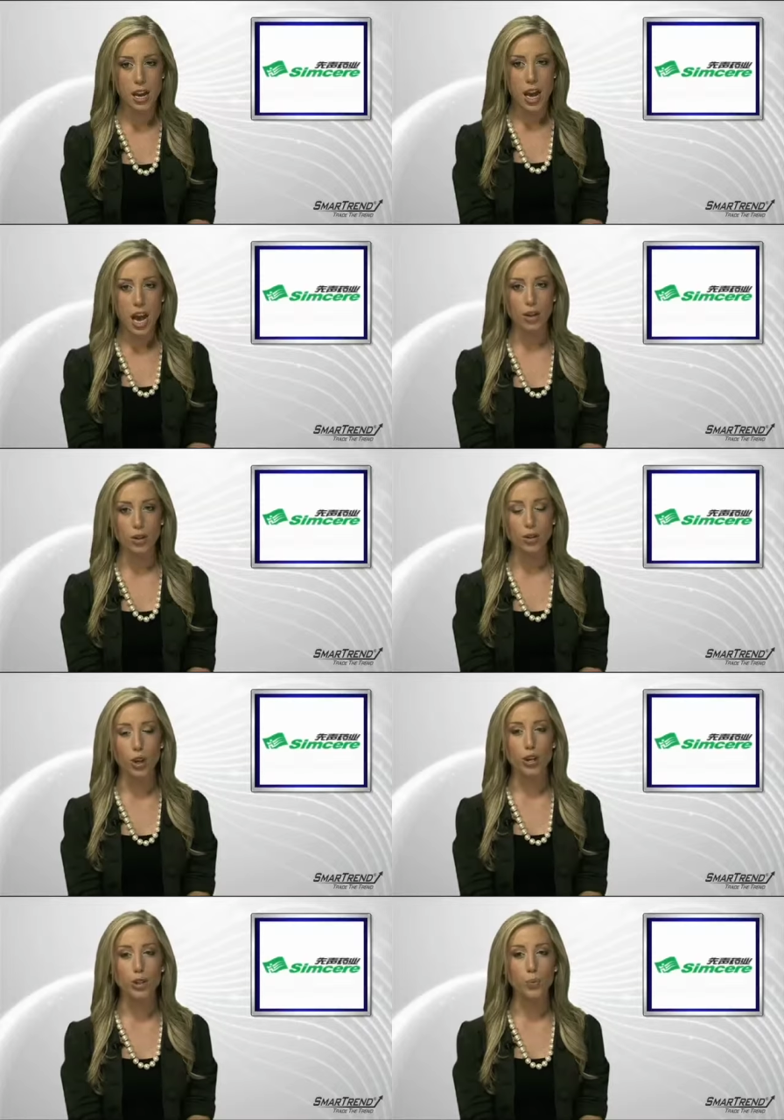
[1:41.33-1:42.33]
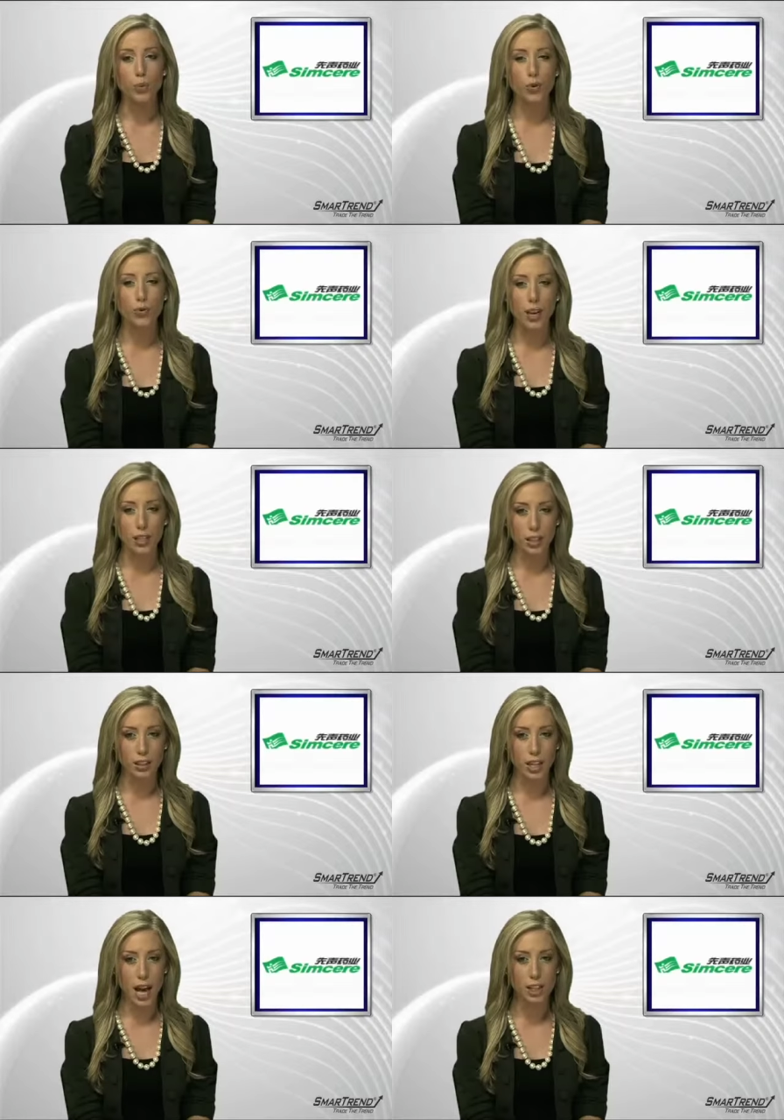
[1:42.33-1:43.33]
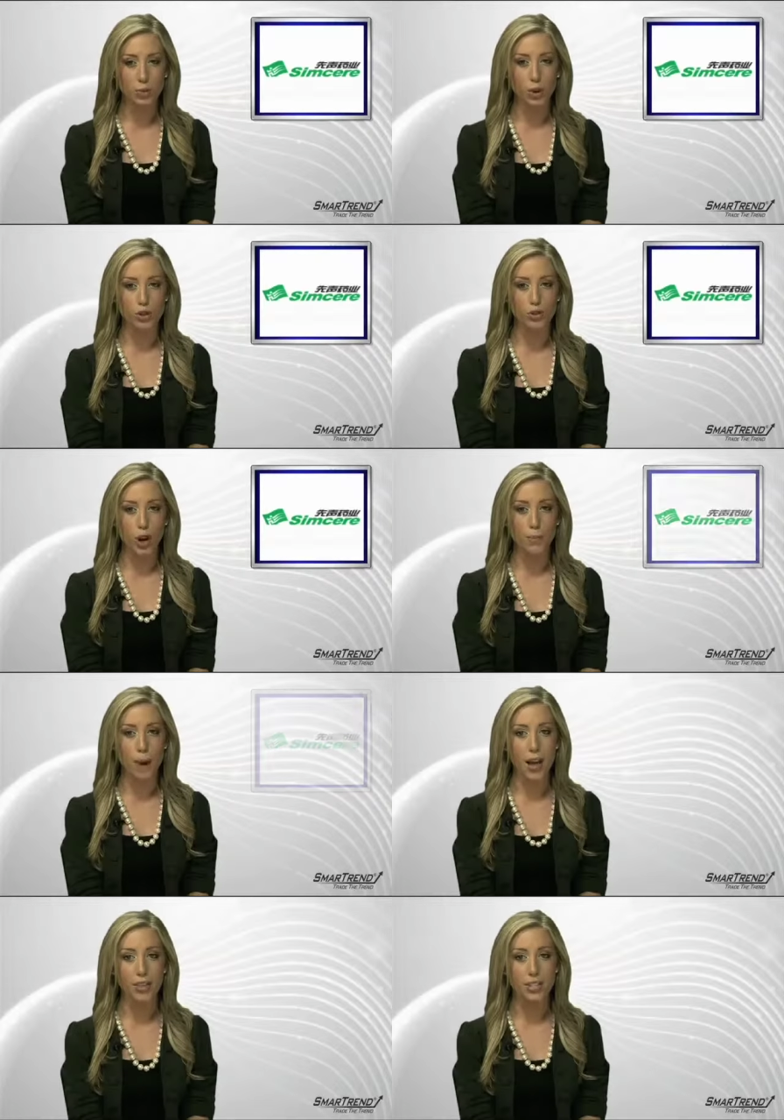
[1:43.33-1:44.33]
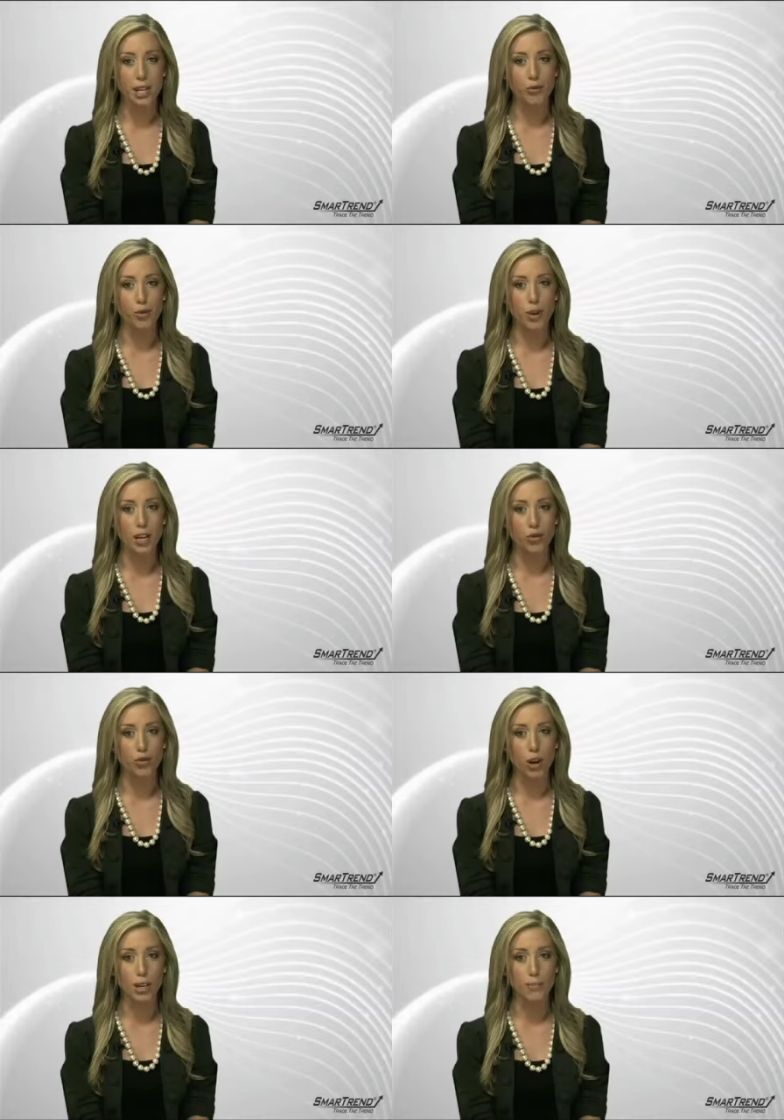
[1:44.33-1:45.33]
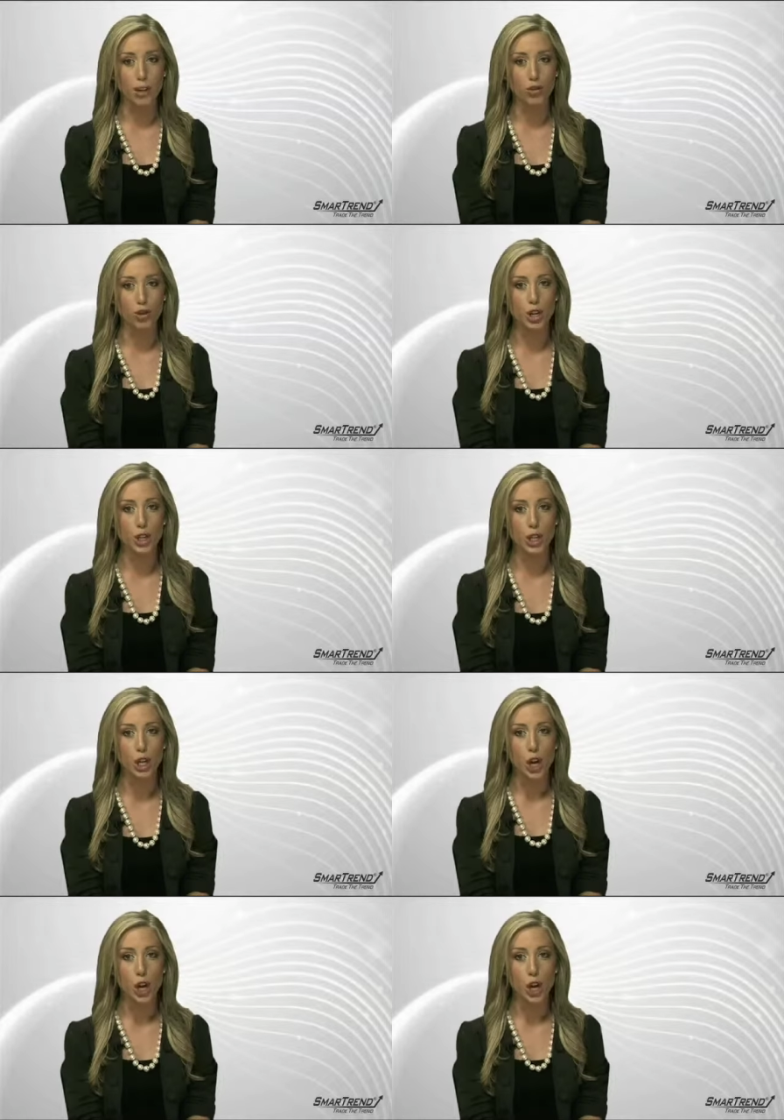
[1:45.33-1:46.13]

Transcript: EndoStar is approved as a Class 1 drug by the State Food and Drug Administration